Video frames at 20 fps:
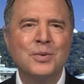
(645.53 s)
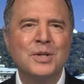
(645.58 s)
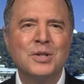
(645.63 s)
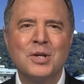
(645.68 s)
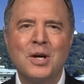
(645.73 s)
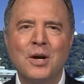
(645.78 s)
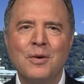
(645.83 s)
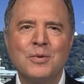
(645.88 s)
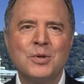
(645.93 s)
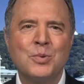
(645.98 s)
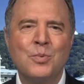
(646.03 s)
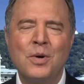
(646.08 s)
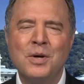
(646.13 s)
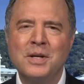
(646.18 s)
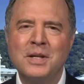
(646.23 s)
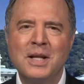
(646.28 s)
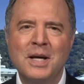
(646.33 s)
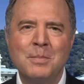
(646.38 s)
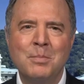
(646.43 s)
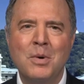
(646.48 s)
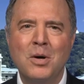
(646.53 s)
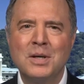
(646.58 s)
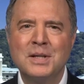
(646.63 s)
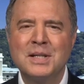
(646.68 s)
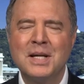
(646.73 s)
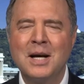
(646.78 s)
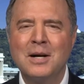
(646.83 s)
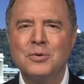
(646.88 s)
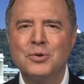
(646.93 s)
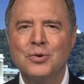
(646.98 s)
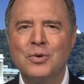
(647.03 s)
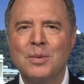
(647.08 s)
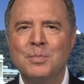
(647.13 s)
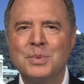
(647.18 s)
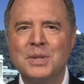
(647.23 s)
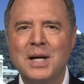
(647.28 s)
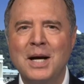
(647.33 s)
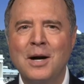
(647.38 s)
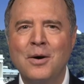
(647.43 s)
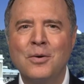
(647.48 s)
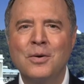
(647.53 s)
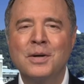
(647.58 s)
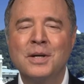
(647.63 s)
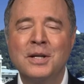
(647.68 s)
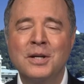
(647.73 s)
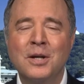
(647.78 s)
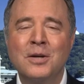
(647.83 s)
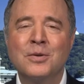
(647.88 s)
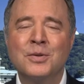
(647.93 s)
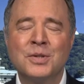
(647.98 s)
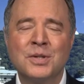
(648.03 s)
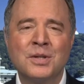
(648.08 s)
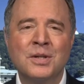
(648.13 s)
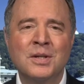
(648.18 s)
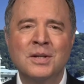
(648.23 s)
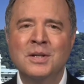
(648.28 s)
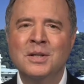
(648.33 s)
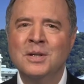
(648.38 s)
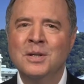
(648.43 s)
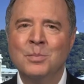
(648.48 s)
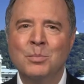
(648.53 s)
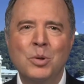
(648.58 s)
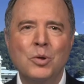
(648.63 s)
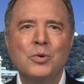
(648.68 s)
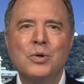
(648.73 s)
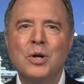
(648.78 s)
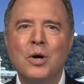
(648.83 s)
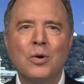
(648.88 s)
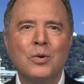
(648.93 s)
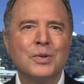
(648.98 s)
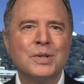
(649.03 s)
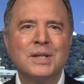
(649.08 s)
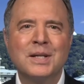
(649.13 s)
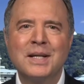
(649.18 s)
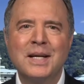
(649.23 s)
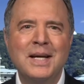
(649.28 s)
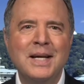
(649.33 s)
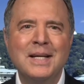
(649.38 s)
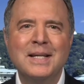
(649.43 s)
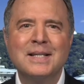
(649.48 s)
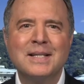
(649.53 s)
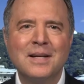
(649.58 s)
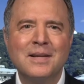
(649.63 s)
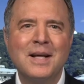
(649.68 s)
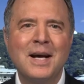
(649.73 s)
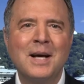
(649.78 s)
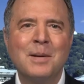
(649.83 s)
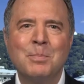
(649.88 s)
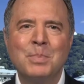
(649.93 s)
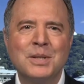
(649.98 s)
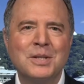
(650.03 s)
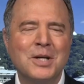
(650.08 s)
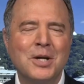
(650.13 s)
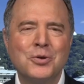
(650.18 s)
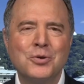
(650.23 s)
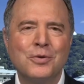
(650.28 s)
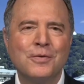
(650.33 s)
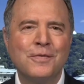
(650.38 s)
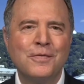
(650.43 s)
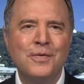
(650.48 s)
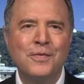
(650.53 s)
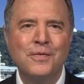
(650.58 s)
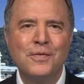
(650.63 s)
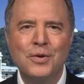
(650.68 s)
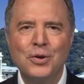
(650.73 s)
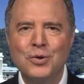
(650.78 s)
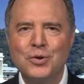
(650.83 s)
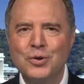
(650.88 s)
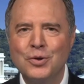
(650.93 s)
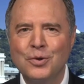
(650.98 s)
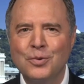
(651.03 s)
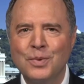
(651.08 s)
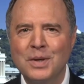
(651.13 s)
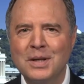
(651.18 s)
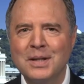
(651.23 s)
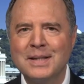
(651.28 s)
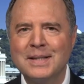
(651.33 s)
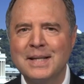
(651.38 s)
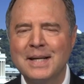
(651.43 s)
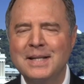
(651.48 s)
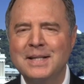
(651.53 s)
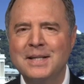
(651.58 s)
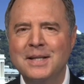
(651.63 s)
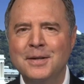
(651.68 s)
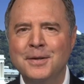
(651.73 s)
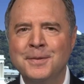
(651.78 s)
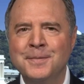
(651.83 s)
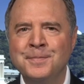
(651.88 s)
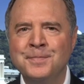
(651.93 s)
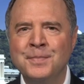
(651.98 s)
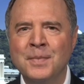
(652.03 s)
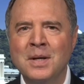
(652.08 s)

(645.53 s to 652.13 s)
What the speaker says: He's always wanted that Moscow Trump Tower, and he knows Putin holds the keys to that potential future real estate deal.